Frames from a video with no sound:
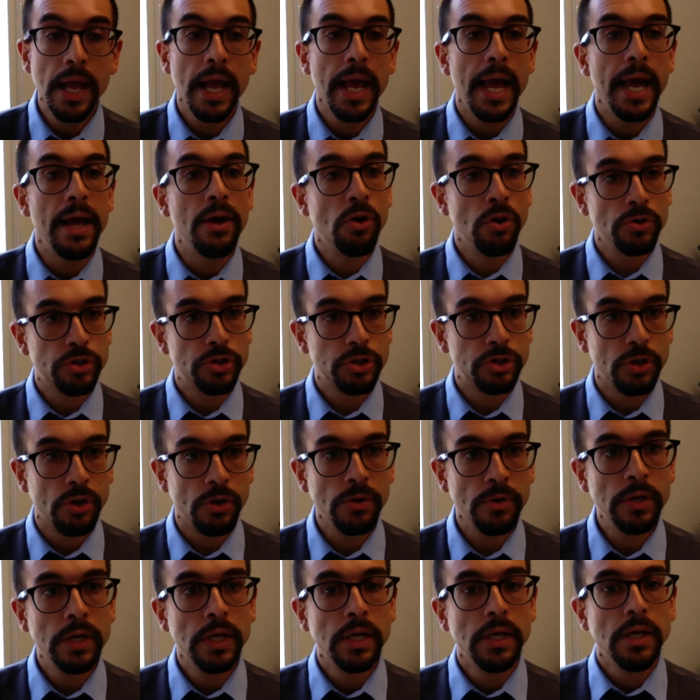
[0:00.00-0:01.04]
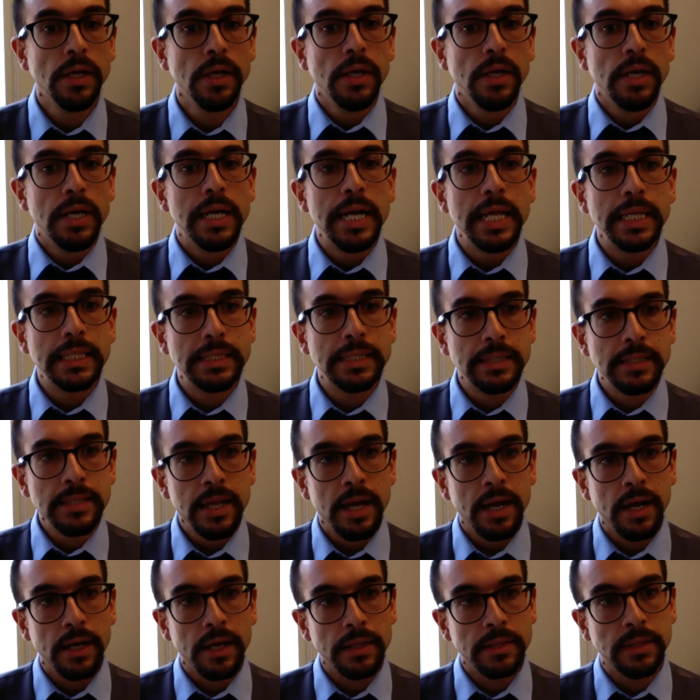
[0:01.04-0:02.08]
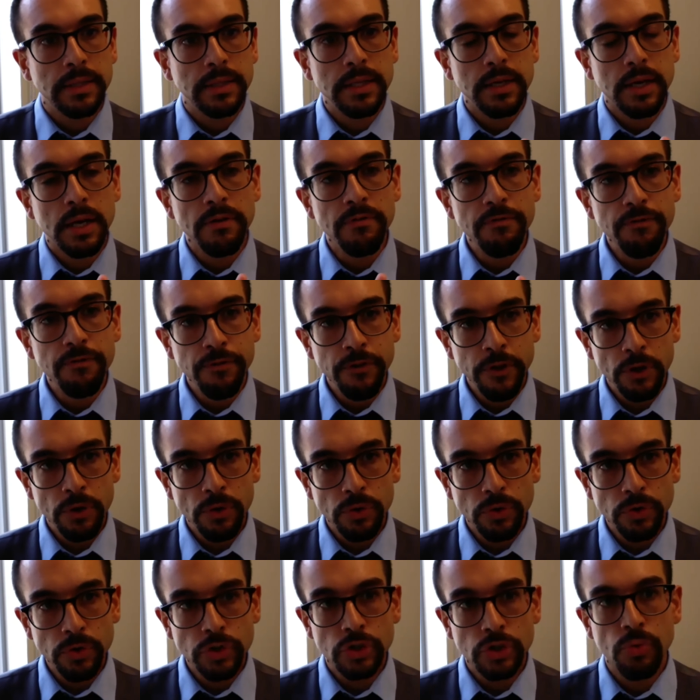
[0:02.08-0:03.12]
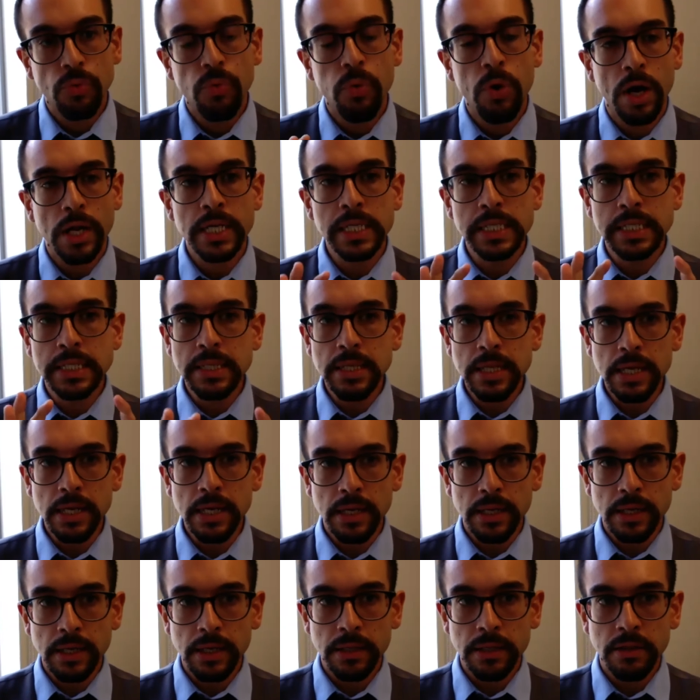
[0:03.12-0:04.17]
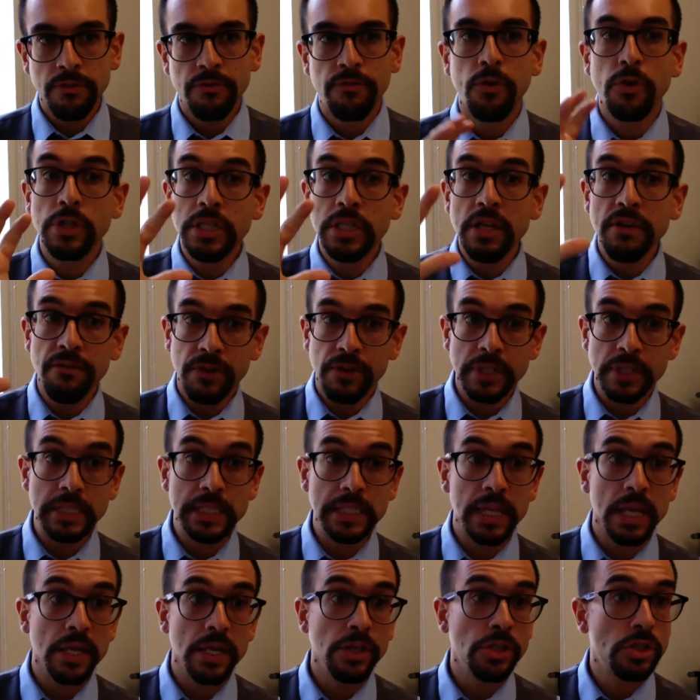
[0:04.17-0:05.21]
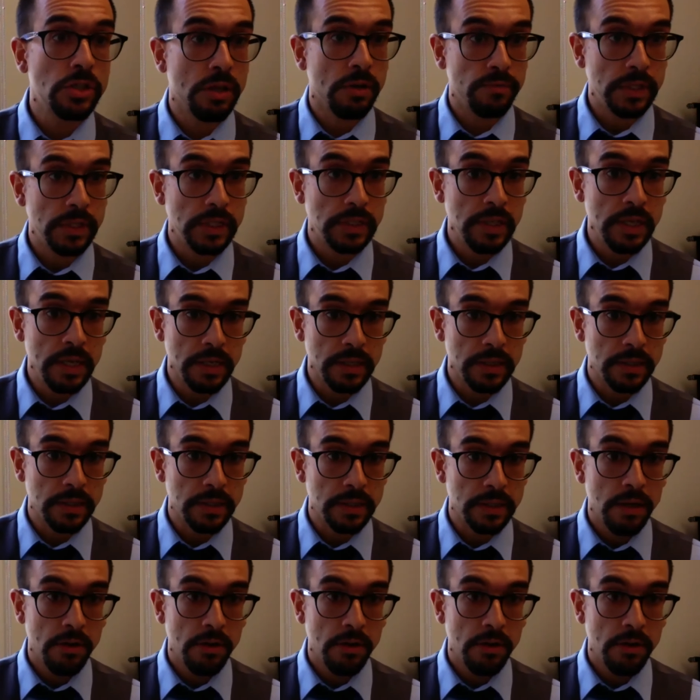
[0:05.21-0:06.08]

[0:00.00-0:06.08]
And also, let's not confuse what is needed for different stages of disease.